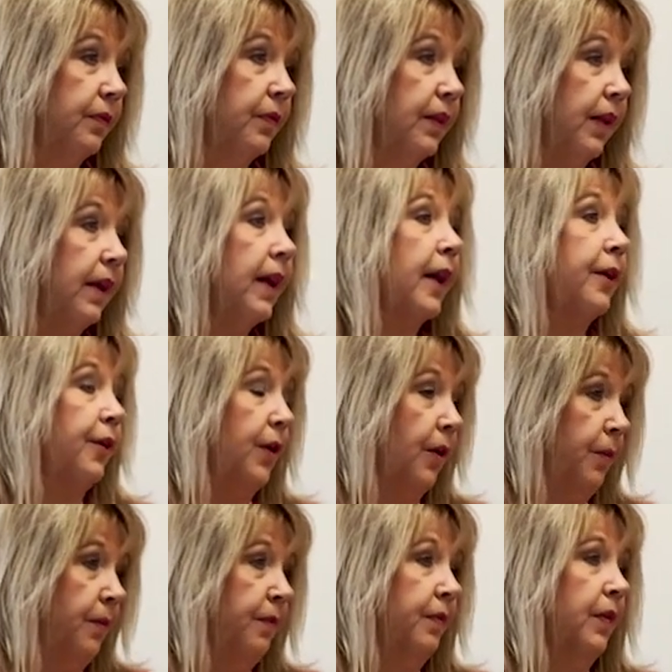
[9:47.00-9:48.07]
They got to know.
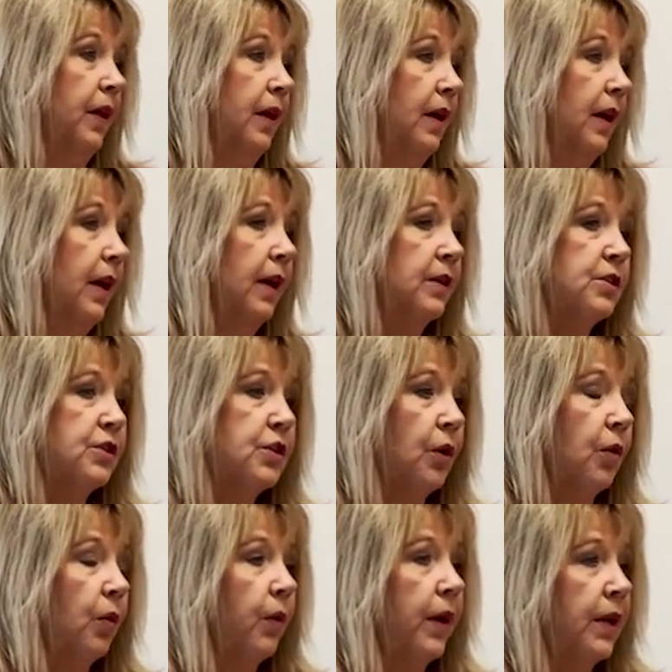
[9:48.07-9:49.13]
And
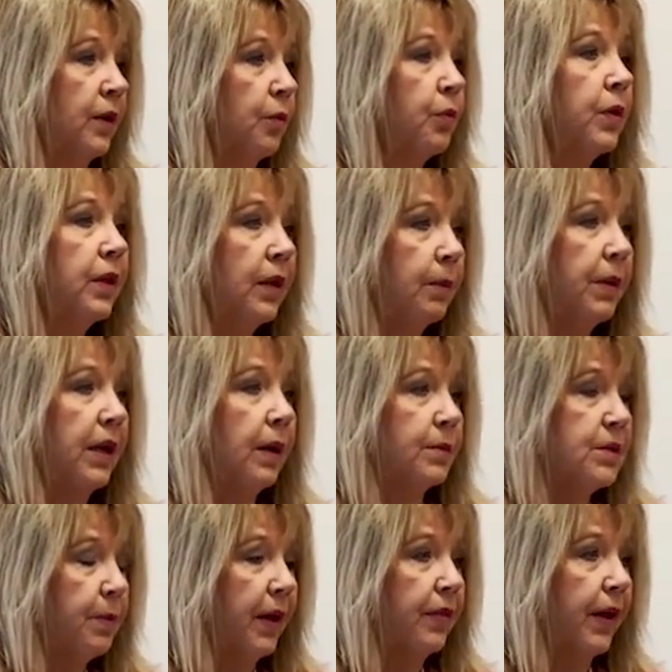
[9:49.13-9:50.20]
so it really becomes
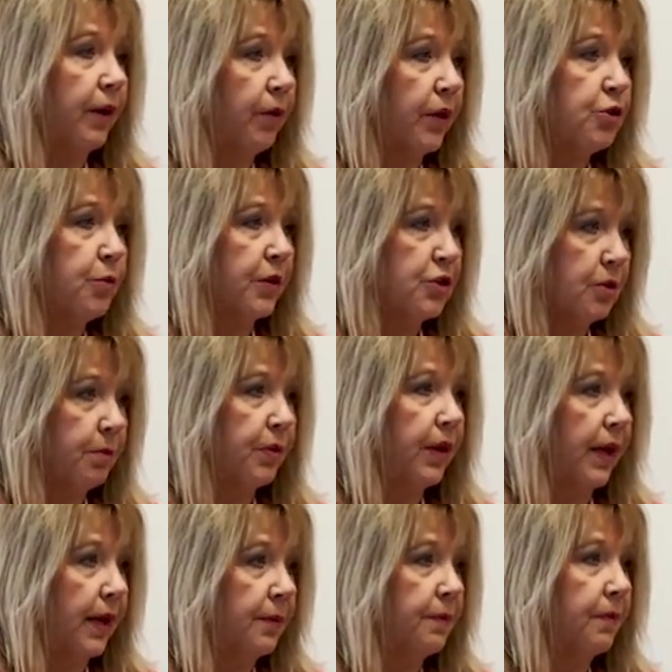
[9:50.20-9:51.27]
about that graduation plan.
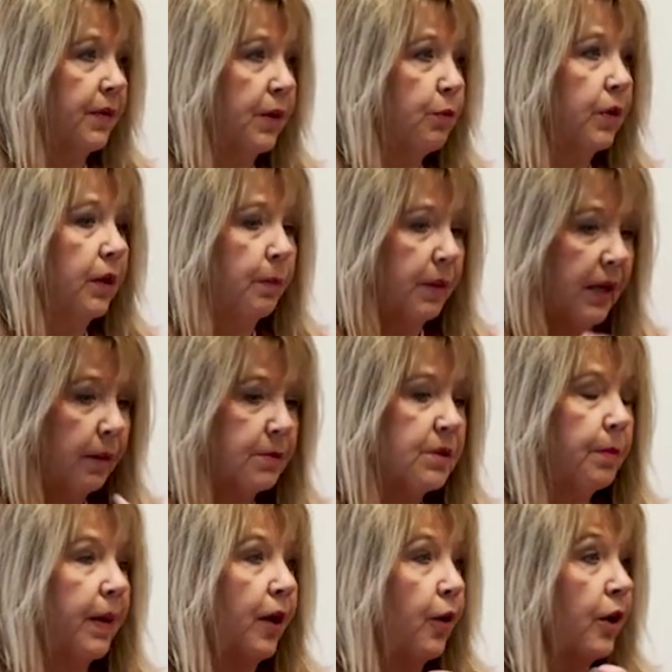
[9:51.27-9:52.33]
It really becomes
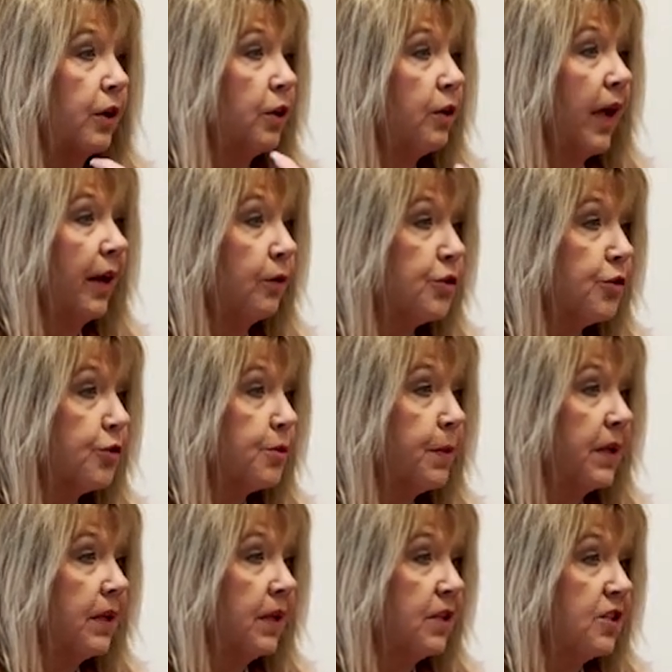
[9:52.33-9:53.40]
about our counselors
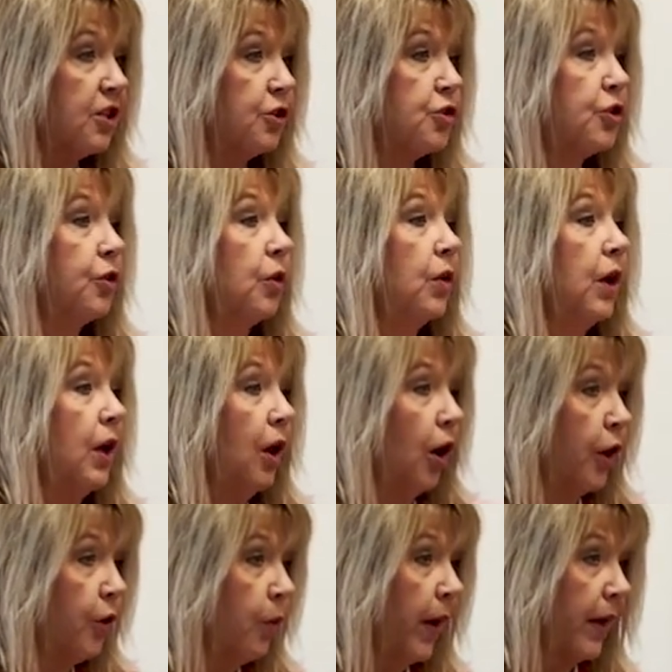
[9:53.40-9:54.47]
being intentional, our
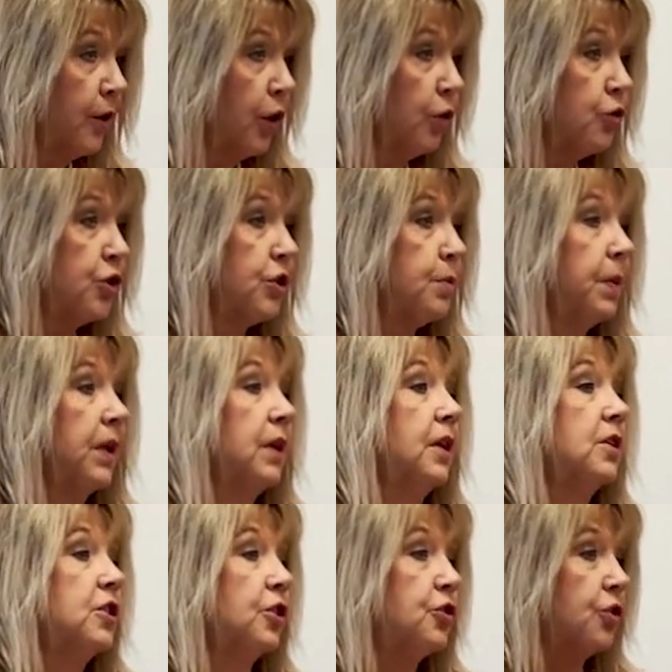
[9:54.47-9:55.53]
grad coaches being
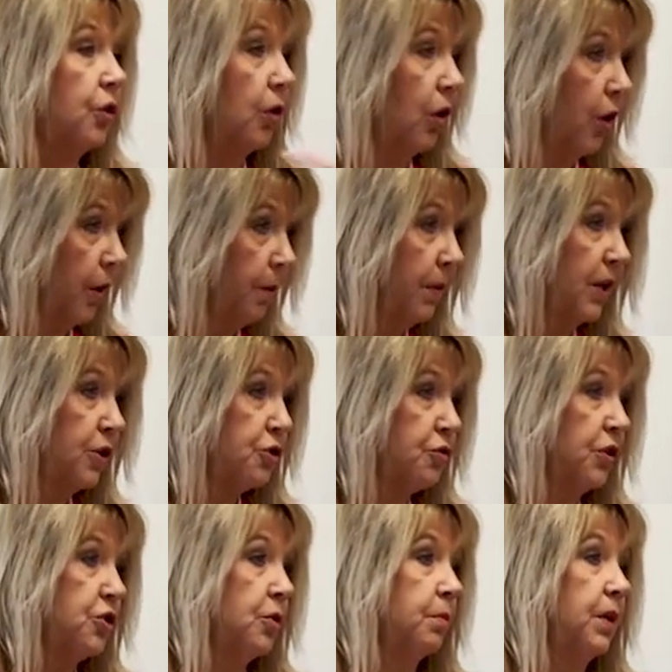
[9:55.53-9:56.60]
intentional, our
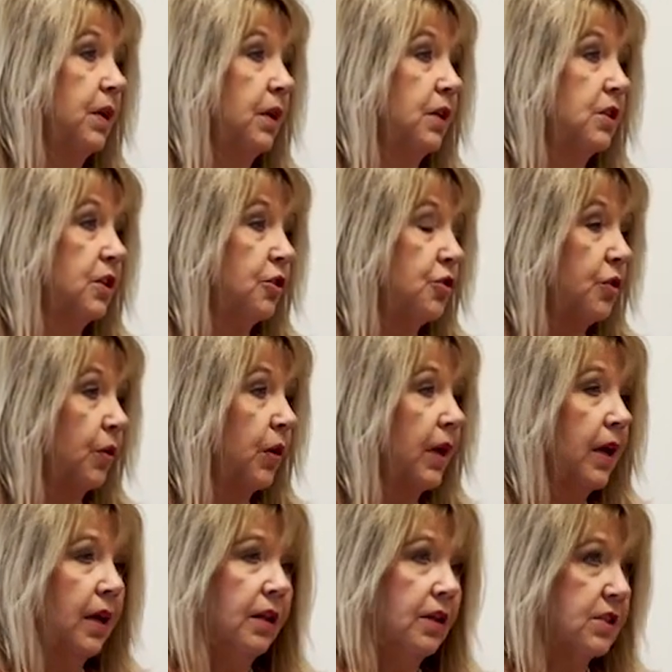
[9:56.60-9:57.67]
administration being intentional.
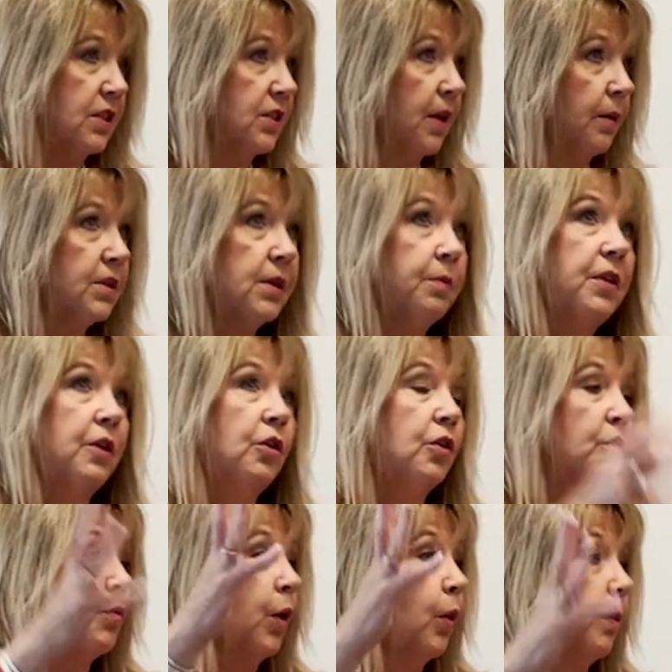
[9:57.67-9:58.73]
This is not something you
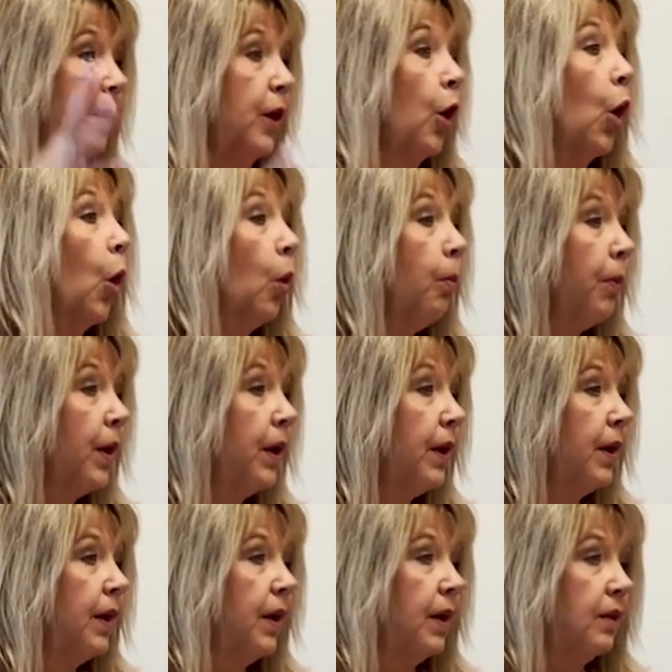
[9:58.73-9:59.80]
throw up and hope.
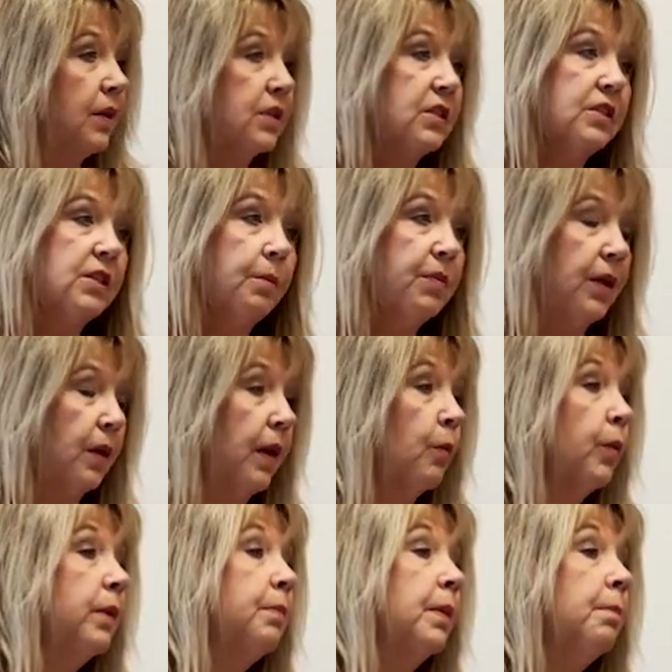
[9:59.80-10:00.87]
This is something, and
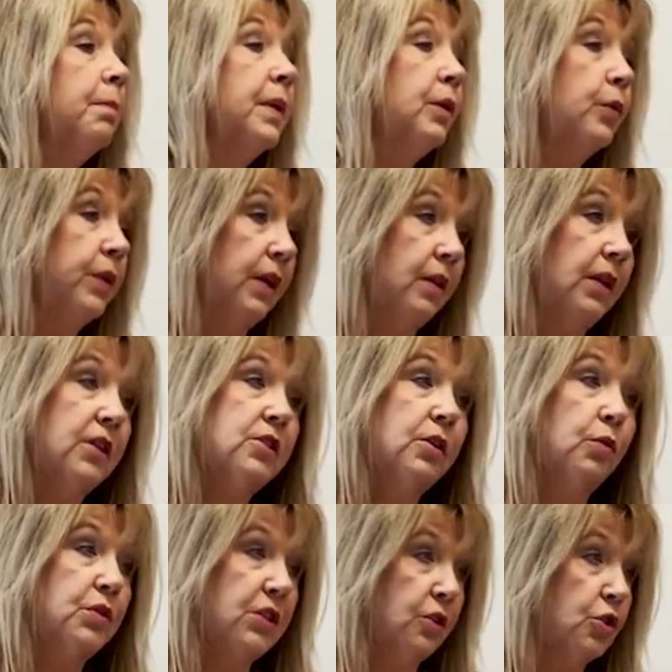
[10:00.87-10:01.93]
we've been building this
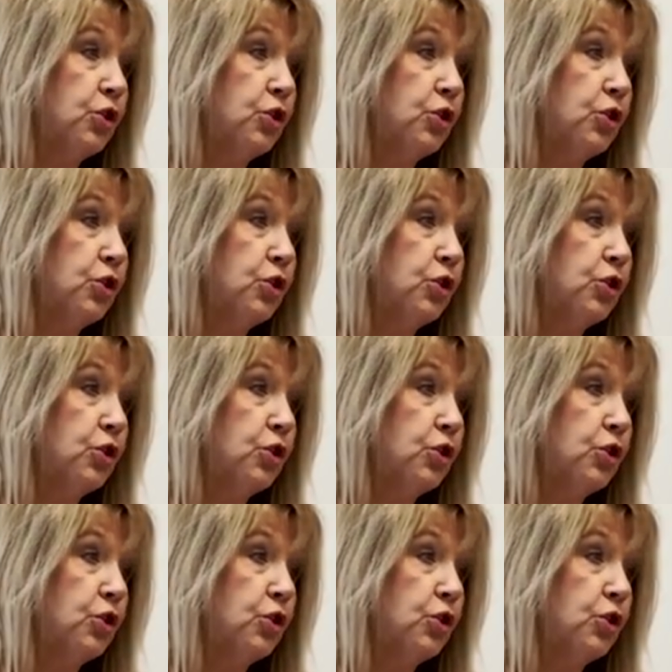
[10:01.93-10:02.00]
though since